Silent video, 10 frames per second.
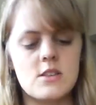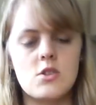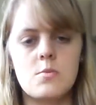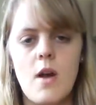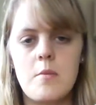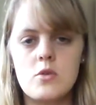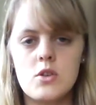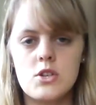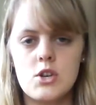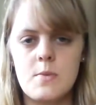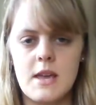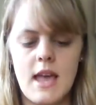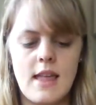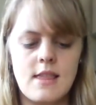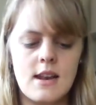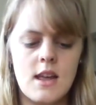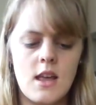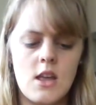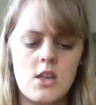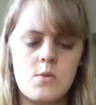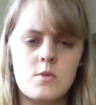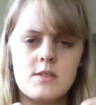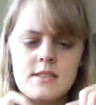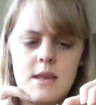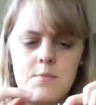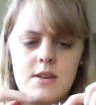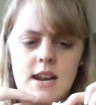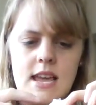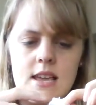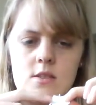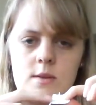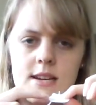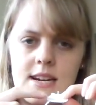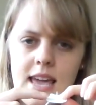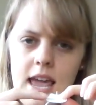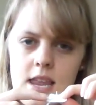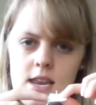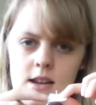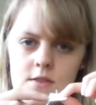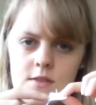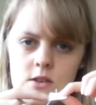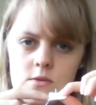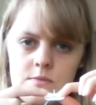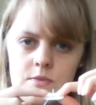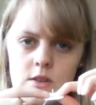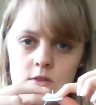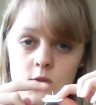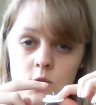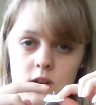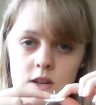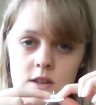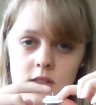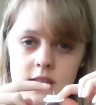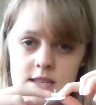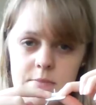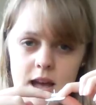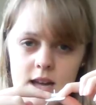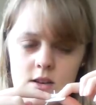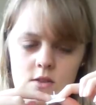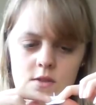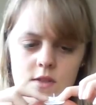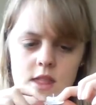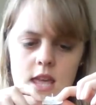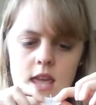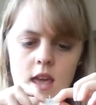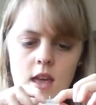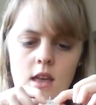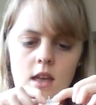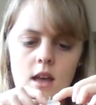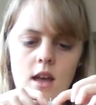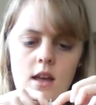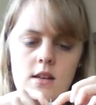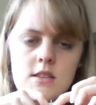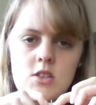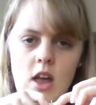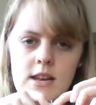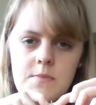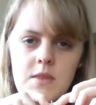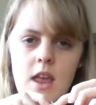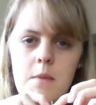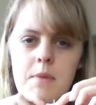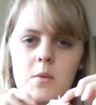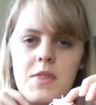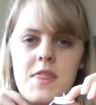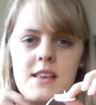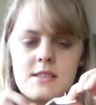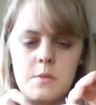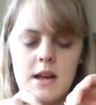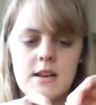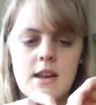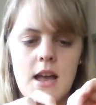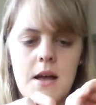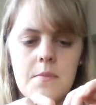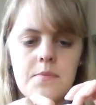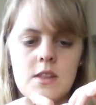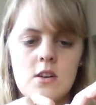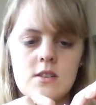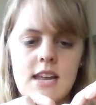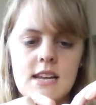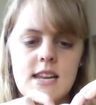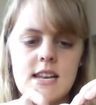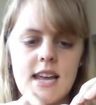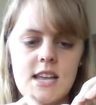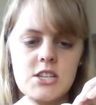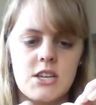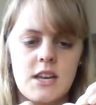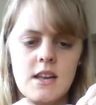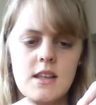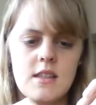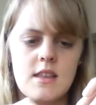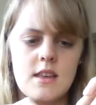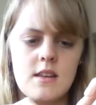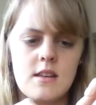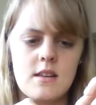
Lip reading: you'll prime all your tubing, and then you will separately do a little cannula fill for this part of the sight. But with this one, the Contact Detach, the